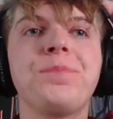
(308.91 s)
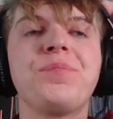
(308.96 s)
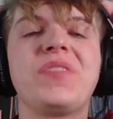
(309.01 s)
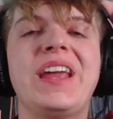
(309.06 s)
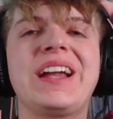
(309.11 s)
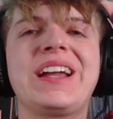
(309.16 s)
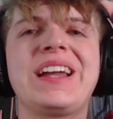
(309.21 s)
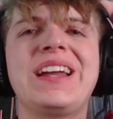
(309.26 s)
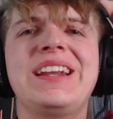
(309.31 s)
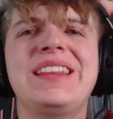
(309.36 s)

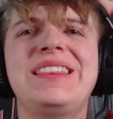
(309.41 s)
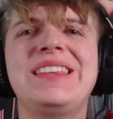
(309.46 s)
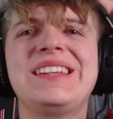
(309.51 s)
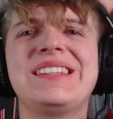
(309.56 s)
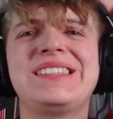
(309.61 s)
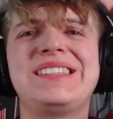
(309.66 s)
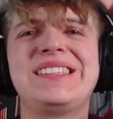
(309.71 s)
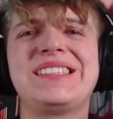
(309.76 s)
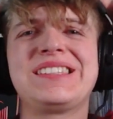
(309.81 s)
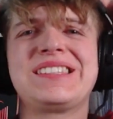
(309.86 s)
that kind of thing
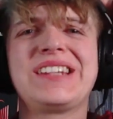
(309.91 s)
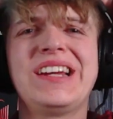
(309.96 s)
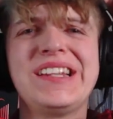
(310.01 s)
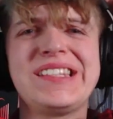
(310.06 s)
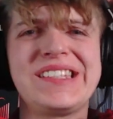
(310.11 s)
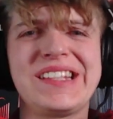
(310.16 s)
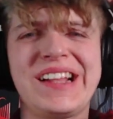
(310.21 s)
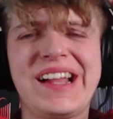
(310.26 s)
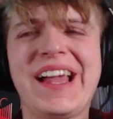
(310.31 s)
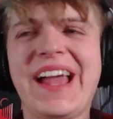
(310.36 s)
is
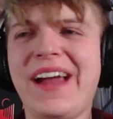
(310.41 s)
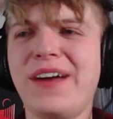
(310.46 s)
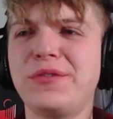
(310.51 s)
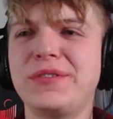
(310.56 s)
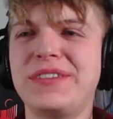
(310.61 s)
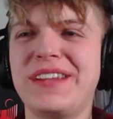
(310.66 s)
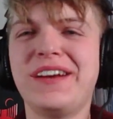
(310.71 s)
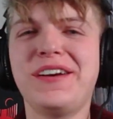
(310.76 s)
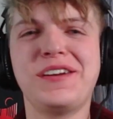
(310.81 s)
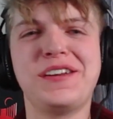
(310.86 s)
disgusting. Like, how
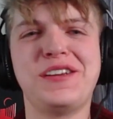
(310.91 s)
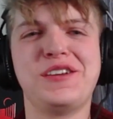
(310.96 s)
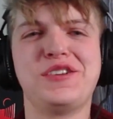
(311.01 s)
dare you